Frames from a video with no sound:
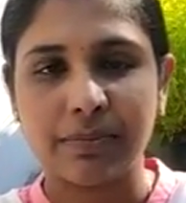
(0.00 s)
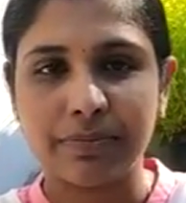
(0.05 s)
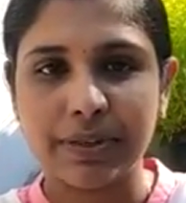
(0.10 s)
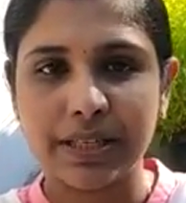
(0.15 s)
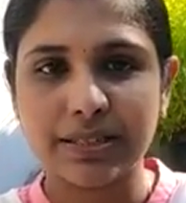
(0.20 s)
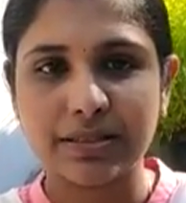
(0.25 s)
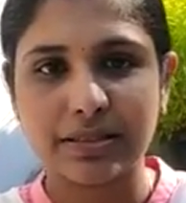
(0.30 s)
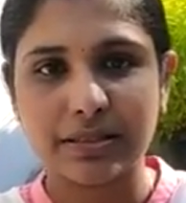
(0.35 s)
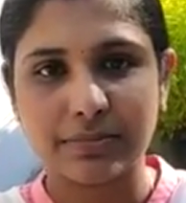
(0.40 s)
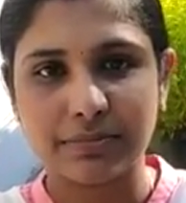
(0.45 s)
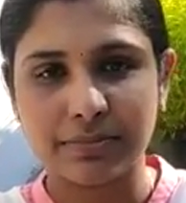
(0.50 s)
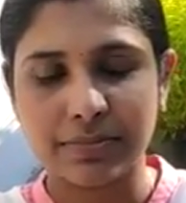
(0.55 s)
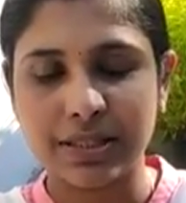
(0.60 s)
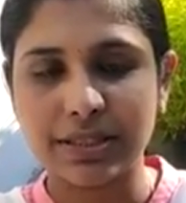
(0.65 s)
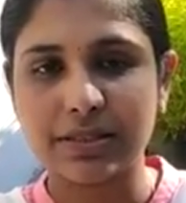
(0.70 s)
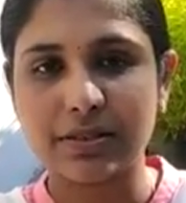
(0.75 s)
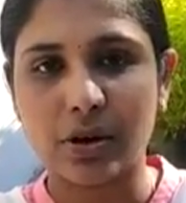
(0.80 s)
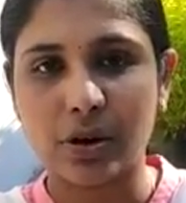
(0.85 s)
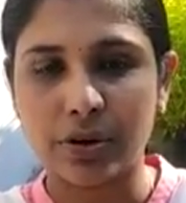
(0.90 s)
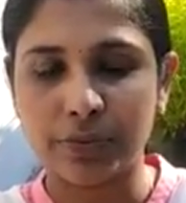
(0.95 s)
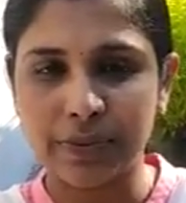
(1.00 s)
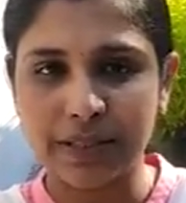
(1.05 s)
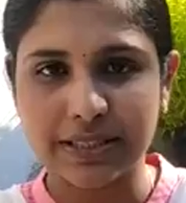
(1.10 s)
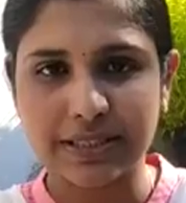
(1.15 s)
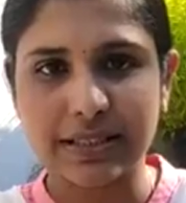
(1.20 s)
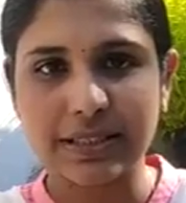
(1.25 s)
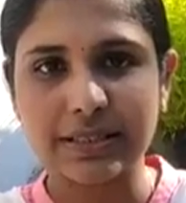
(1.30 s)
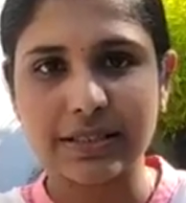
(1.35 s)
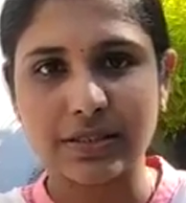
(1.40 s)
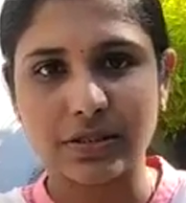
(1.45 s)
Miss, Miss or
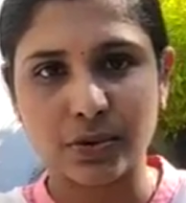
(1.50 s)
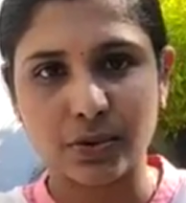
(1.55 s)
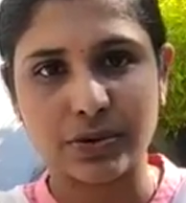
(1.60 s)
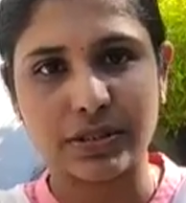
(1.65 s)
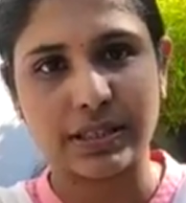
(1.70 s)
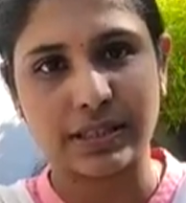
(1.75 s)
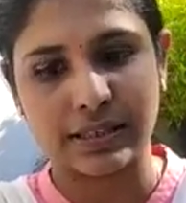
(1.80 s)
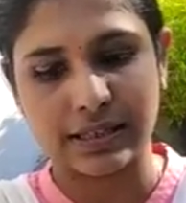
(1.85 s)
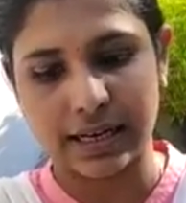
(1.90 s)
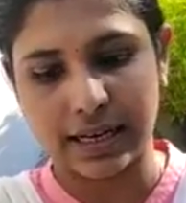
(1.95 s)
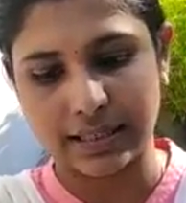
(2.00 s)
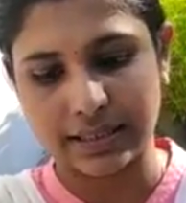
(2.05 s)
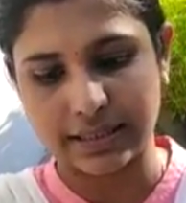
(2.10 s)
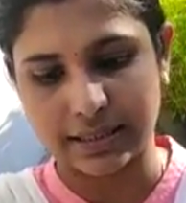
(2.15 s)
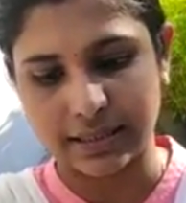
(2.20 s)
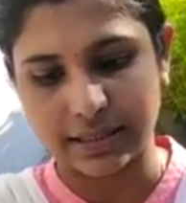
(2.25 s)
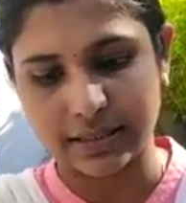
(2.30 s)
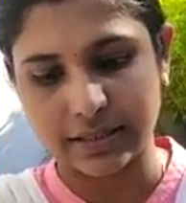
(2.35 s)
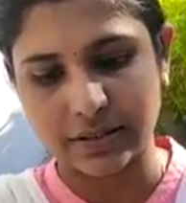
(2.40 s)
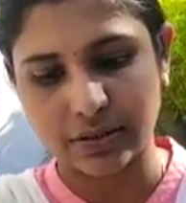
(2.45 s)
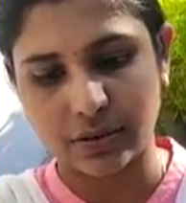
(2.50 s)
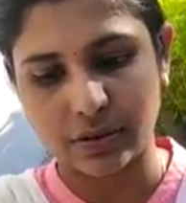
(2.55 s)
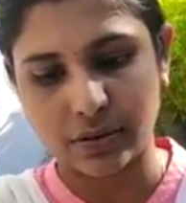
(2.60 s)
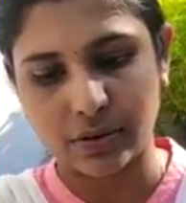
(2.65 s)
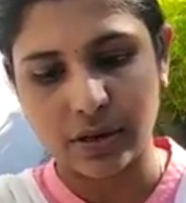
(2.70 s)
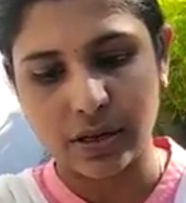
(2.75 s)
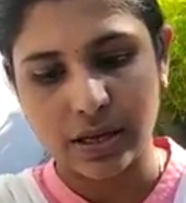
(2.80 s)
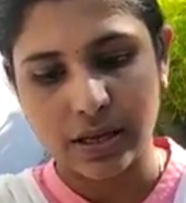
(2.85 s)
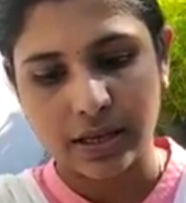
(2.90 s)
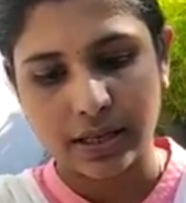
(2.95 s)
Mrs. Susan Gladson.
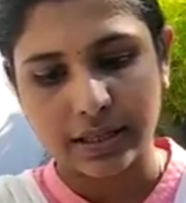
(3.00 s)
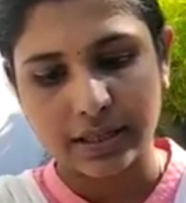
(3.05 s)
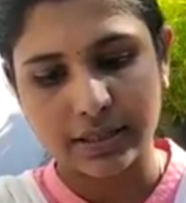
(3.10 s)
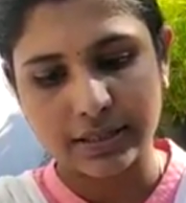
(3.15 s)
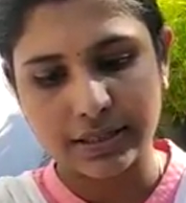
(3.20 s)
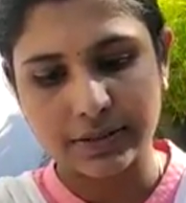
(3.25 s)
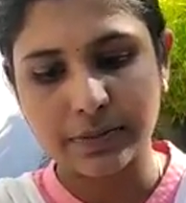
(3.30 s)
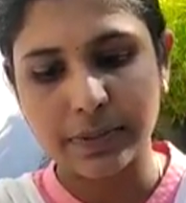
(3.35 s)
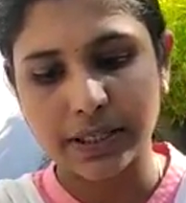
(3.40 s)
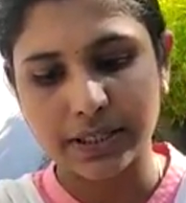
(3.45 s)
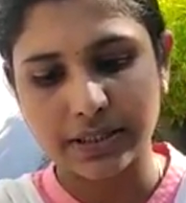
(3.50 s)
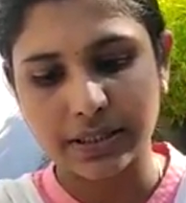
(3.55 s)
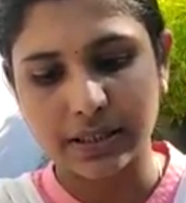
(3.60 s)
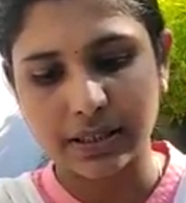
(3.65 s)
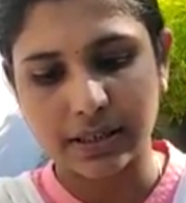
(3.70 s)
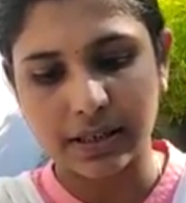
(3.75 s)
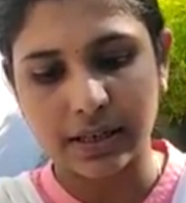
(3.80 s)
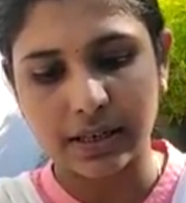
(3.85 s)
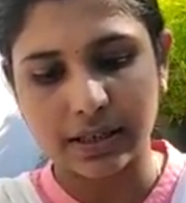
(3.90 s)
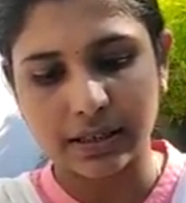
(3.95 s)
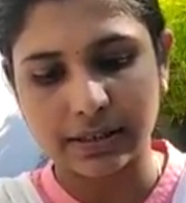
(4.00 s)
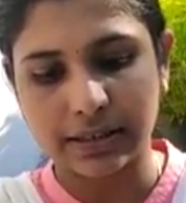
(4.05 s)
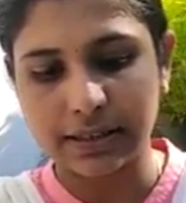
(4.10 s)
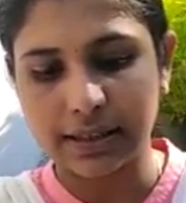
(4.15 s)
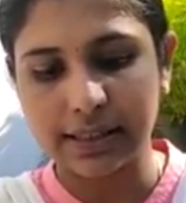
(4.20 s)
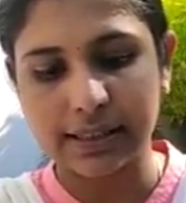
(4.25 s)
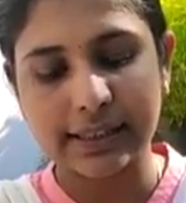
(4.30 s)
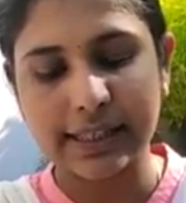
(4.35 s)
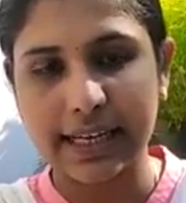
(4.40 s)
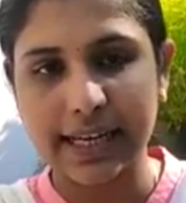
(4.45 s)
So it's better,
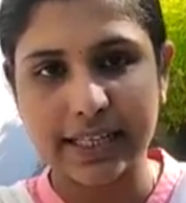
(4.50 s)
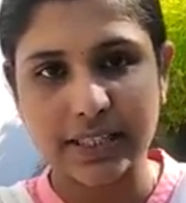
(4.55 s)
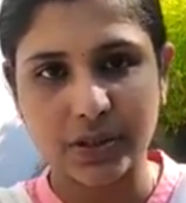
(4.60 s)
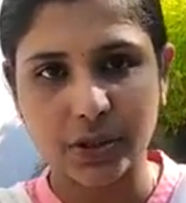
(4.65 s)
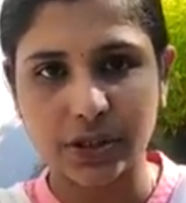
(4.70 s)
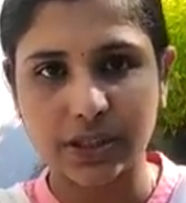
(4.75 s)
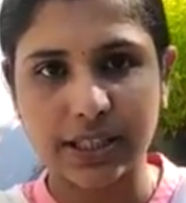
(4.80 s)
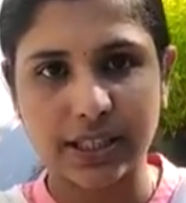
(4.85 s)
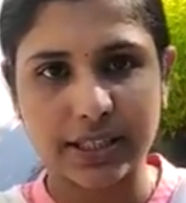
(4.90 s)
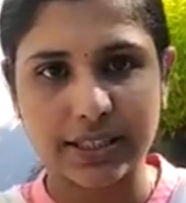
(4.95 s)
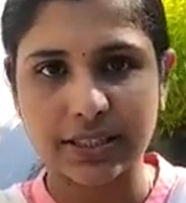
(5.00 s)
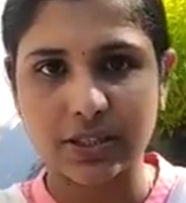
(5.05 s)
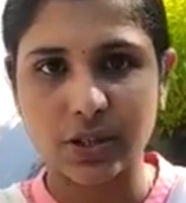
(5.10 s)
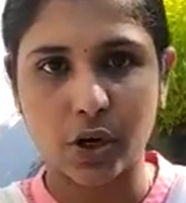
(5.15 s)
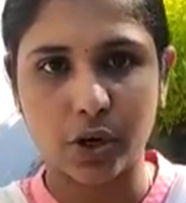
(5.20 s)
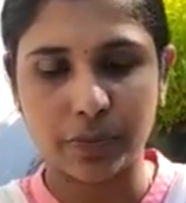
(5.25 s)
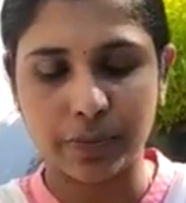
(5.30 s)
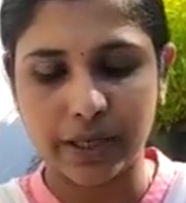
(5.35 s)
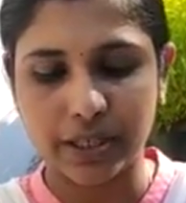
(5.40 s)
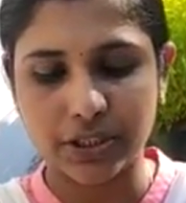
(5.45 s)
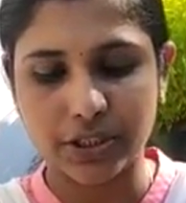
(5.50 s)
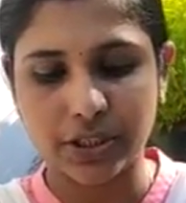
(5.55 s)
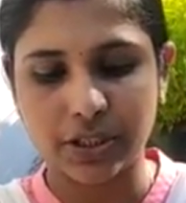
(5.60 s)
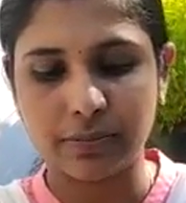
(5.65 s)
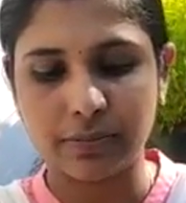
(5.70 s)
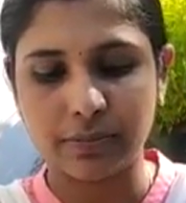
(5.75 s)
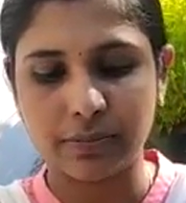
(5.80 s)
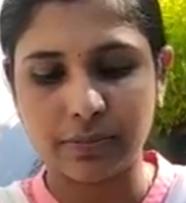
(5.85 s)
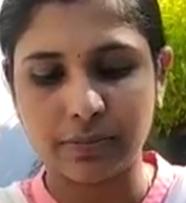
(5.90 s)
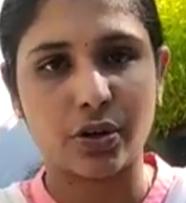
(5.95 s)
uh, in the case note there is not
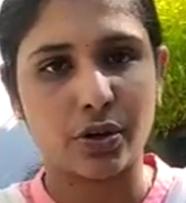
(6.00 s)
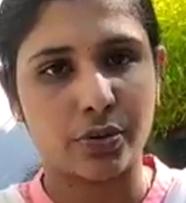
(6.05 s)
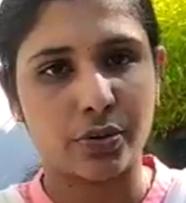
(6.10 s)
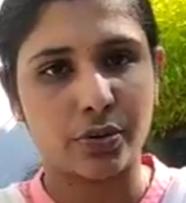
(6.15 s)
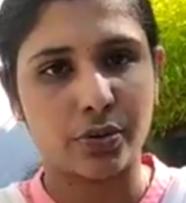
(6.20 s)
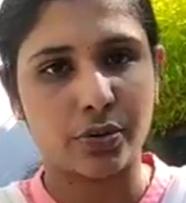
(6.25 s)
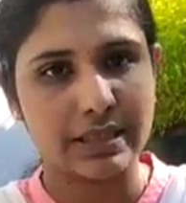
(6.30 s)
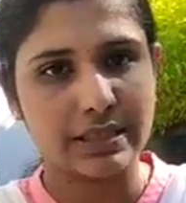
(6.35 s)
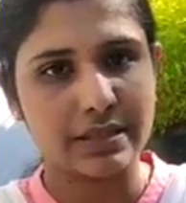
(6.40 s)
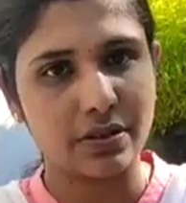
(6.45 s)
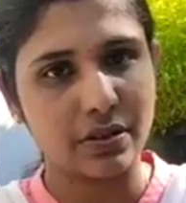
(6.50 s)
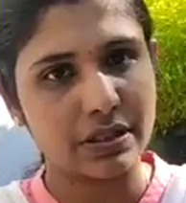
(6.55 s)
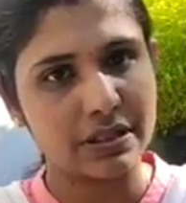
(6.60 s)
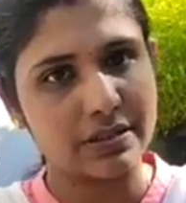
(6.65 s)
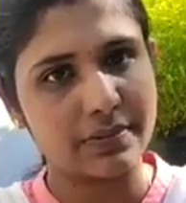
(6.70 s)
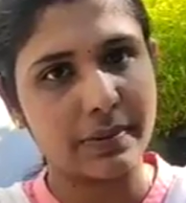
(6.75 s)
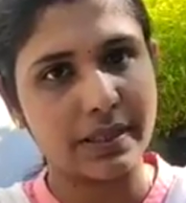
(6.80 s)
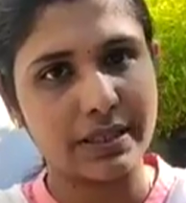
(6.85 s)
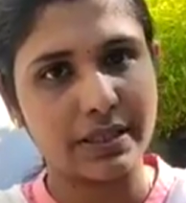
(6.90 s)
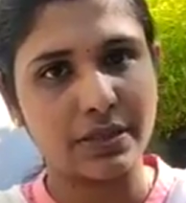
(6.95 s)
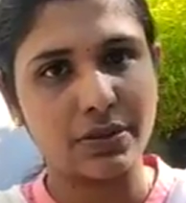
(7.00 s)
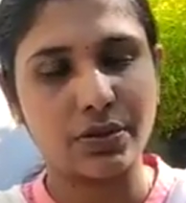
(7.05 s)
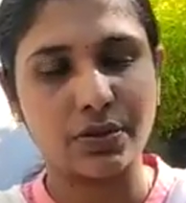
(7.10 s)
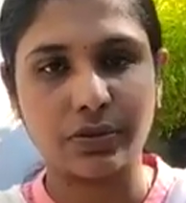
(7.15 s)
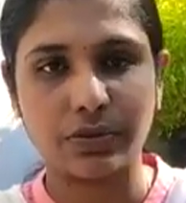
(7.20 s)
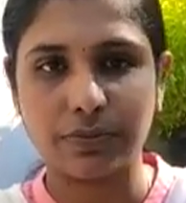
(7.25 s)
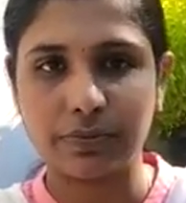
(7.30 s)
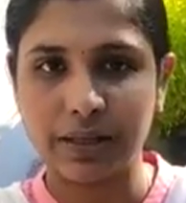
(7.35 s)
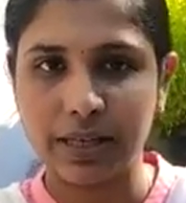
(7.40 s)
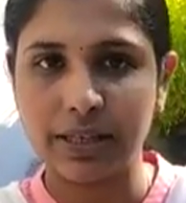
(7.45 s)
mentioned Miss or Mrs. So it's better to
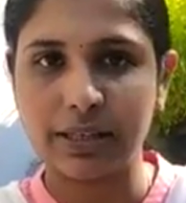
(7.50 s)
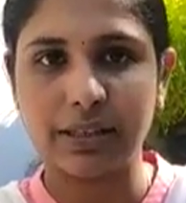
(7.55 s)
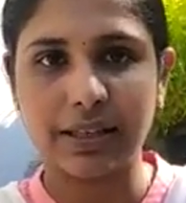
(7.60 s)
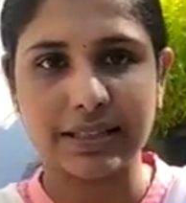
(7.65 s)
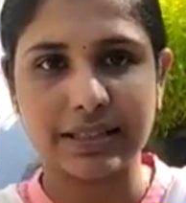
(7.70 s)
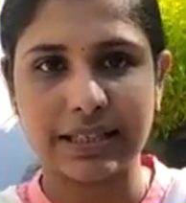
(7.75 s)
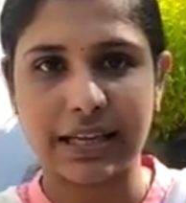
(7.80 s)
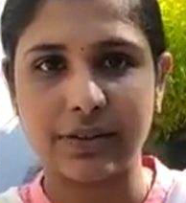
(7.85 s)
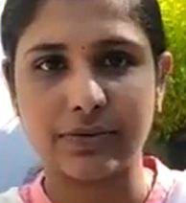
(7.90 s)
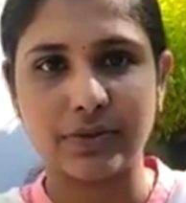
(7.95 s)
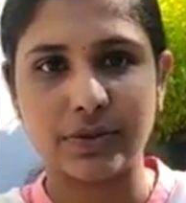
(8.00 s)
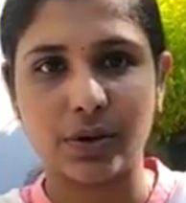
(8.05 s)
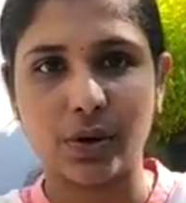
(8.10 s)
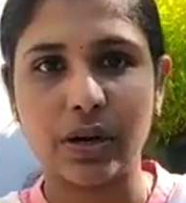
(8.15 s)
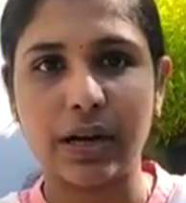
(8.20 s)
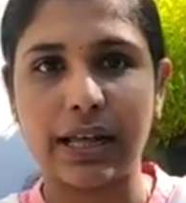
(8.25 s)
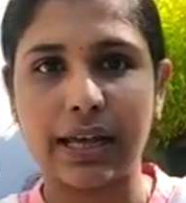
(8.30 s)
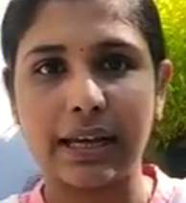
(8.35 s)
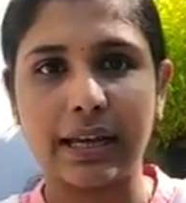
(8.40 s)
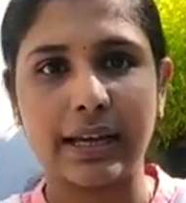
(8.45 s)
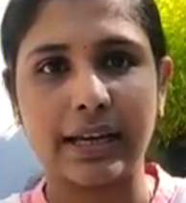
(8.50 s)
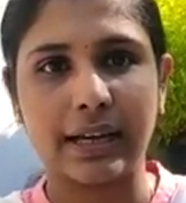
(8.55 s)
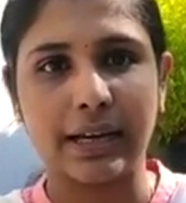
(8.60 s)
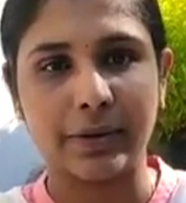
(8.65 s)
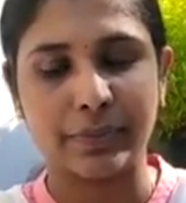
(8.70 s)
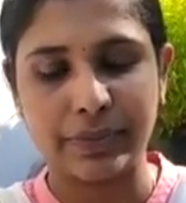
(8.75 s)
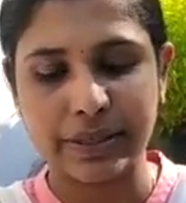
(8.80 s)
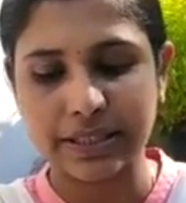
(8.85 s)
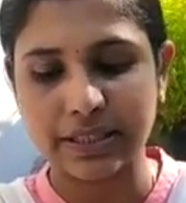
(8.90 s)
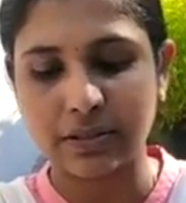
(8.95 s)
be in the safe zone like
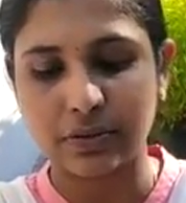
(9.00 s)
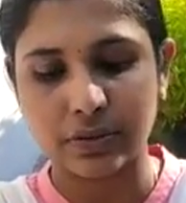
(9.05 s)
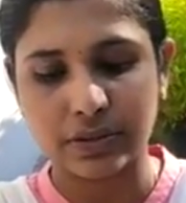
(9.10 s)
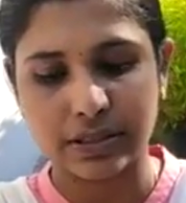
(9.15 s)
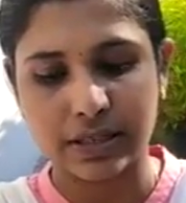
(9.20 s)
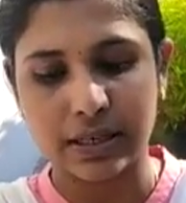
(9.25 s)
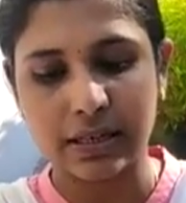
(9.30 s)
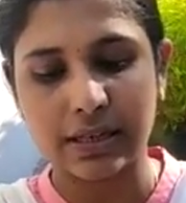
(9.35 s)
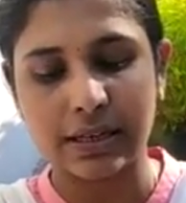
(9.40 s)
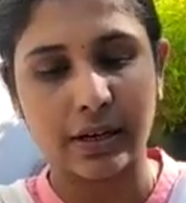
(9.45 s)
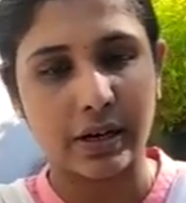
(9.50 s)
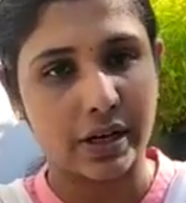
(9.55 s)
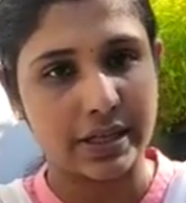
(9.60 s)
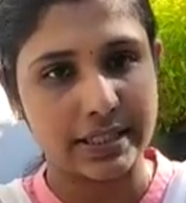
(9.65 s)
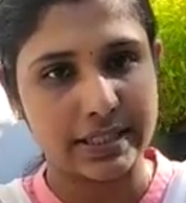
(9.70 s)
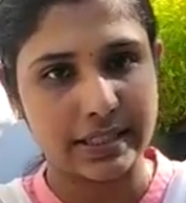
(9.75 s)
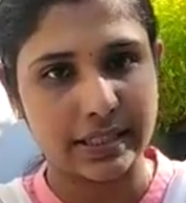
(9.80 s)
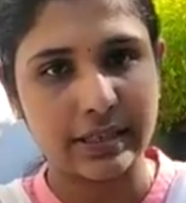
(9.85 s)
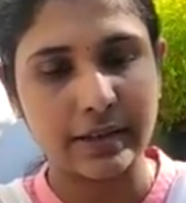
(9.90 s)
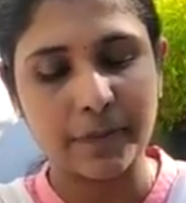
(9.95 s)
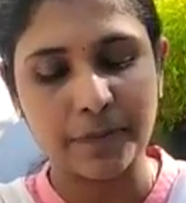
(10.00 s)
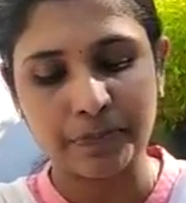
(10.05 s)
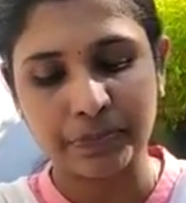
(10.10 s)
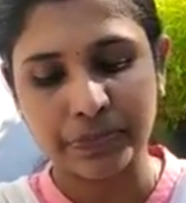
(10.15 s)
uh, Miss Susan Gladson.